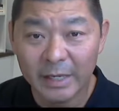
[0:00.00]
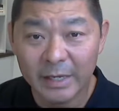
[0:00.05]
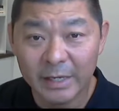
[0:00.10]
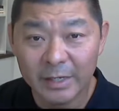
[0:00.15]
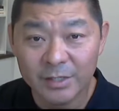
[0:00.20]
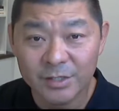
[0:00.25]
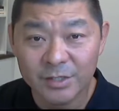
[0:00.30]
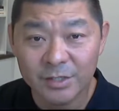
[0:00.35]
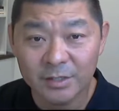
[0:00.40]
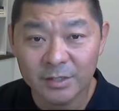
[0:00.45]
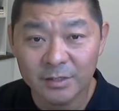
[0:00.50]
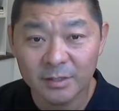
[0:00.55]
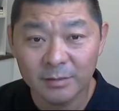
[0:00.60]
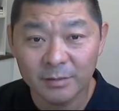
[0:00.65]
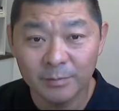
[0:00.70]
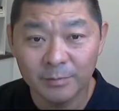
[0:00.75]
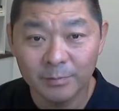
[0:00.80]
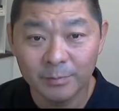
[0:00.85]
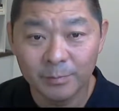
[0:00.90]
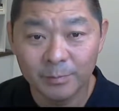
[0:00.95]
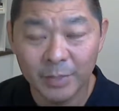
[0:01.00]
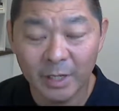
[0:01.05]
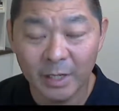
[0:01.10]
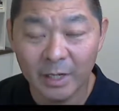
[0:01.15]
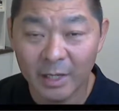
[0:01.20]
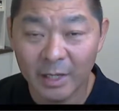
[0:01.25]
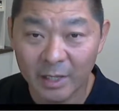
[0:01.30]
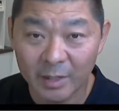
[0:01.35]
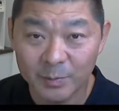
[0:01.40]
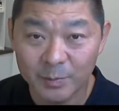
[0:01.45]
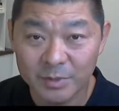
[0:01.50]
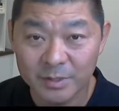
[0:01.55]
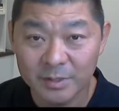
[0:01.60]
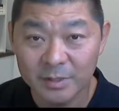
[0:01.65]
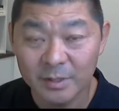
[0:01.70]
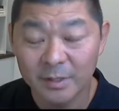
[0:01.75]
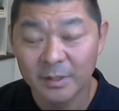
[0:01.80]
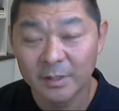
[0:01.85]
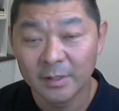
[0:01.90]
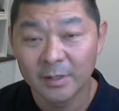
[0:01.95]
agent perhaps
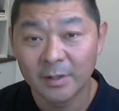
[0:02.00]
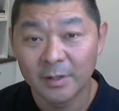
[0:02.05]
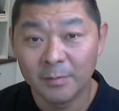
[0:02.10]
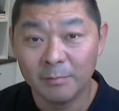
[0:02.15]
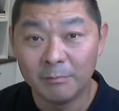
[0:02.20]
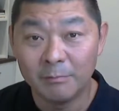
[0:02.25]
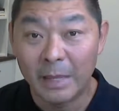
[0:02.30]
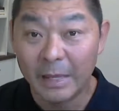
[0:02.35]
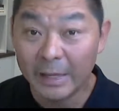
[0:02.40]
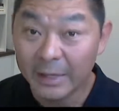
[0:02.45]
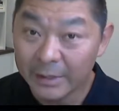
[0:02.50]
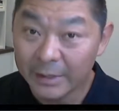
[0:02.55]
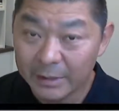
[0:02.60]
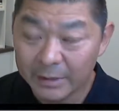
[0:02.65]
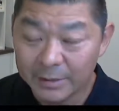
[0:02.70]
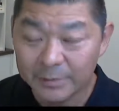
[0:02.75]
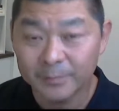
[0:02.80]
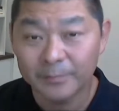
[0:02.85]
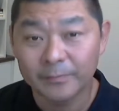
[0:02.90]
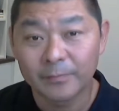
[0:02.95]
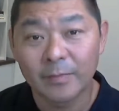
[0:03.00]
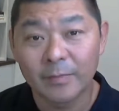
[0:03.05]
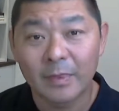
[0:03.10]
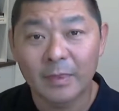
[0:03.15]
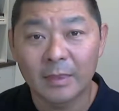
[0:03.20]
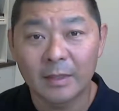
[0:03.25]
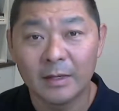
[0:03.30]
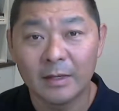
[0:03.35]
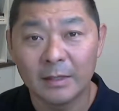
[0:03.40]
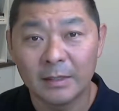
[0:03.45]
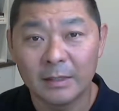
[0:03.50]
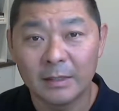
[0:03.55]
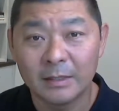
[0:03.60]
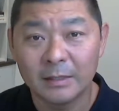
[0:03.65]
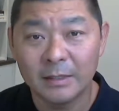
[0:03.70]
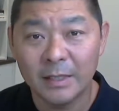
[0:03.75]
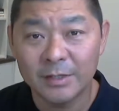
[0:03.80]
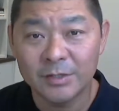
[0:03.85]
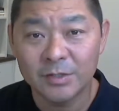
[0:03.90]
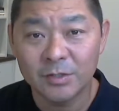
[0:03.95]
may
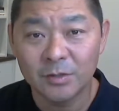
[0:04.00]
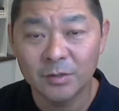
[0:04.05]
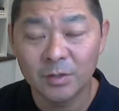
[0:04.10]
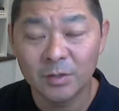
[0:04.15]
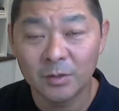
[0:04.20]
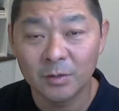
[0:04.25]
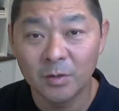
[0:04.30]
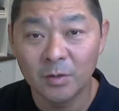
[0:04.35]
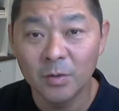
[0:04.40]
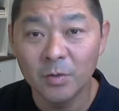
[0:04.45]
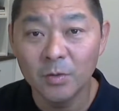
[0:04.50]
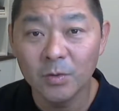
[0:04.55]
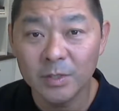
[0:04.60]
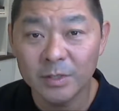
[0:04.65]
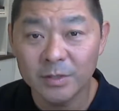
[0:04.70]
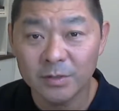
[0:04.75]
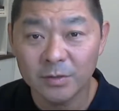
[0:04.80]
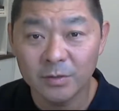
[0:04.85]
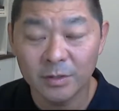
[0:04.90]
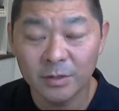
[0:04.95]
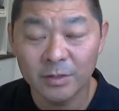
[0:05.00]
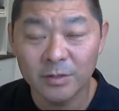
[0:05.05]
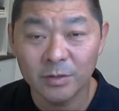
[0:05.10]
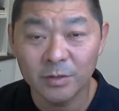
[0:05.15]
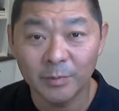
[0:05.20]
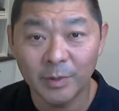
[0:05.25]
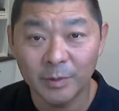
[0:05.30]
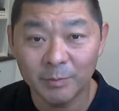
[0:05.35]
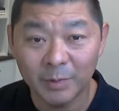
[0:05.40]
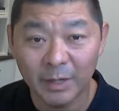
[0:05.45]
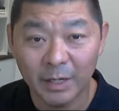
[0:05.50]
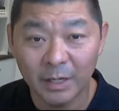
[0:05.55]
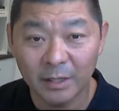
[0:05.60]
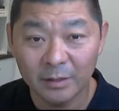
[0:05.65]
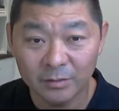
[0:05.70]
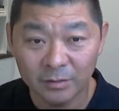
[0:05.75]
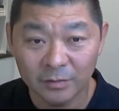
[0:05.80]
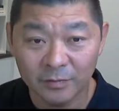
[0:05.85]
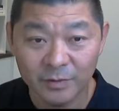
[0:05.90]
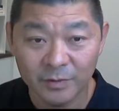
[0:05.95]
let you know who is going to be
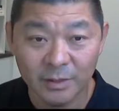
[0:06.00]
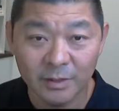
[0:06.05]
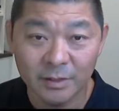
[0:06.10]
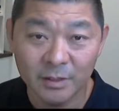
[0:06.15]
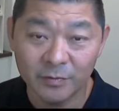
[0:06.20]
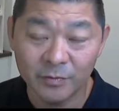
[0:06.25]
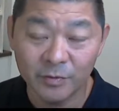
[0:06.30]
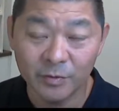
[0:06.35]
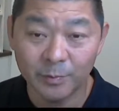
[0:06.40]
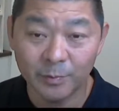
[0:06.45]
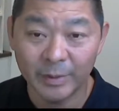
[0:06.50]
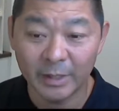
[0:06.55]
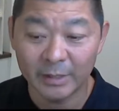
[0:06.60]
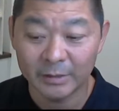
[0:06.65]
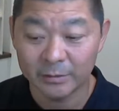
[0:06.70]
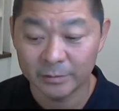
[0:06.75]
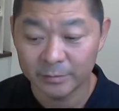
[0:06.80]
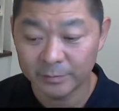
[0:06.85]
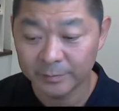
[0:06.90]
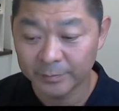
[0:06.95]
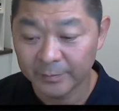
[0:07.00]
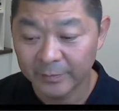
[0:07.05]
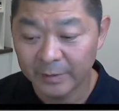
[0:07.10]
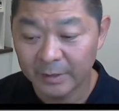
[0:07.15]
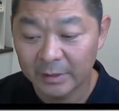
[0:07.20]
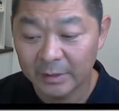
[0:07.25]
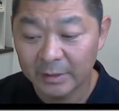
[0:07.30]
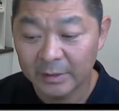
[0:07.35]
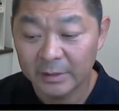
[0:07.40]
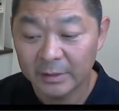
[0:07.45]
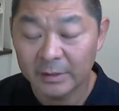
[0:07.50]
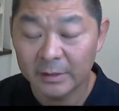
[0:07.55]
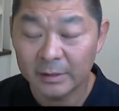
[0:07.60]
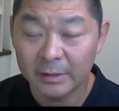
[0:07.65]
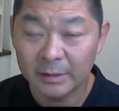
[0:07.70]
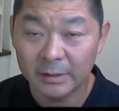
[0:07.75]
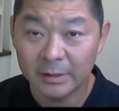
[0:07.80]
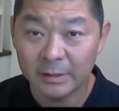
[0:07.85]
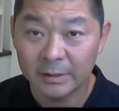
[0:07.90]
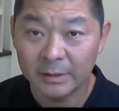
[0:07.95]
part of the interview panel.
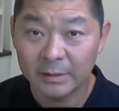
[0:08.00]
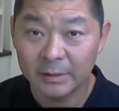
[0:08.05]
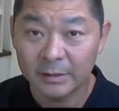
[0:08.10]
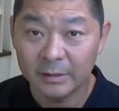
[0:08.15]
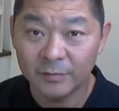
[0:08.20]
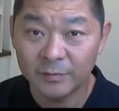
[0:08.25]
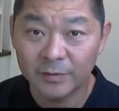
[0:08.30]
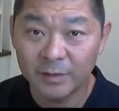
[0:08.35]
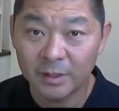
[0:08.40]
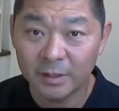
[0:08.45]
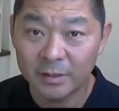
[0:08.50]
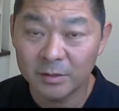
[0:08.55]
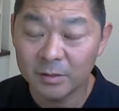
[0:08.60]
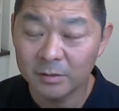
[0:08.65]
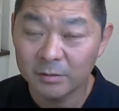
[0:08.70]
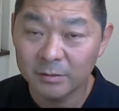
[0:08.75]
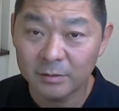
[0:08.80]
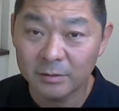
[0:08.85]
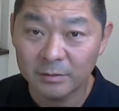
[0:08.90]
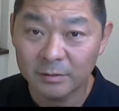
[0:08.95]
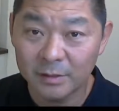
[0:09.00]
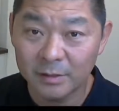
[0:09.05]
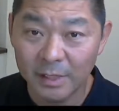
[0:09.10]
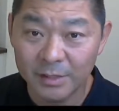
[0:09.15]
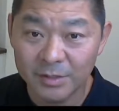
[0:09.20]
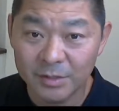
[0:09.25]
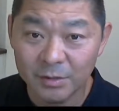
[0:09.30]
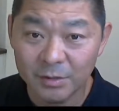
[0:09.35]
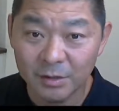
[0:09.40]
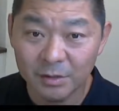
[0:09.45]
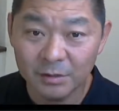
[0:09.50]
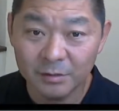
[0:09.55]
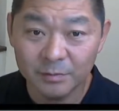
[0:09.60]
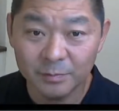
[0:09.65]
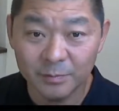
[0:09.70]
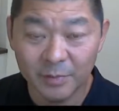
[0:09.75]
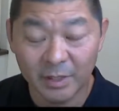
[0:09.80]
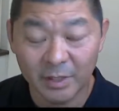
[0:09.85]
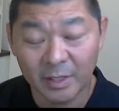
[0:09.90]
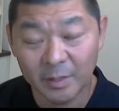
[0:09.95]
If they don't let you
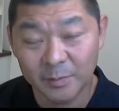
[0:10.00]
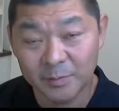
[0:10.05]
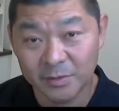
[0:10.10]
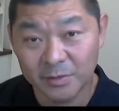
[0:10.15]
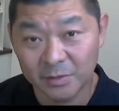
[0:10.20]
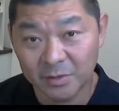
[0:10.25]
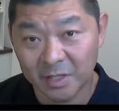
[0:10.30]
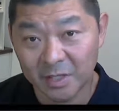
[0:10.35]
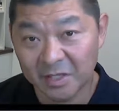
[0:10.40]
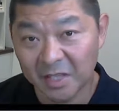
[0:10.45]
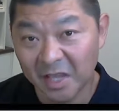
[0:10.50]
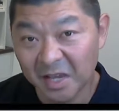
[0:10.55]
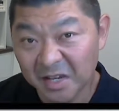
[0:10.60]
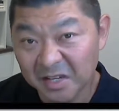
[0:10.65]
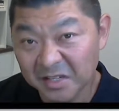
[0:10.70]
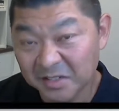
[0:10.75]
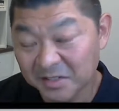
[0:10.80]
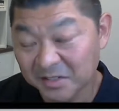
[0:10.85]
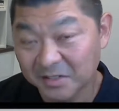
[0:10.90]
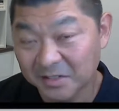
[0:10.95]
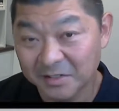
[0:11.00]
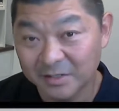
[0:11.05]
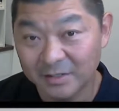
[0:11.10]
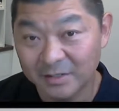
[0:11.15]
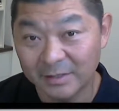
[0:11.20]
know, perhaps you can ask.